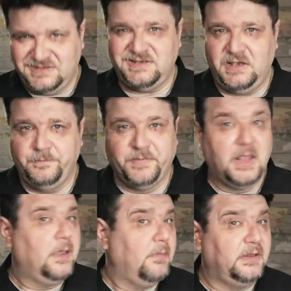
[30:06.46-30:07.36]
and see,
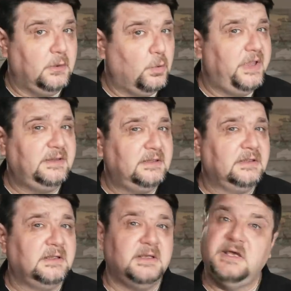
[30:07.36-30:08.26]
but the wait
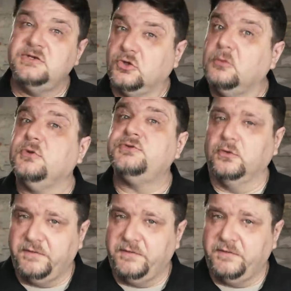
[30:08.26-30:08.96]
is almost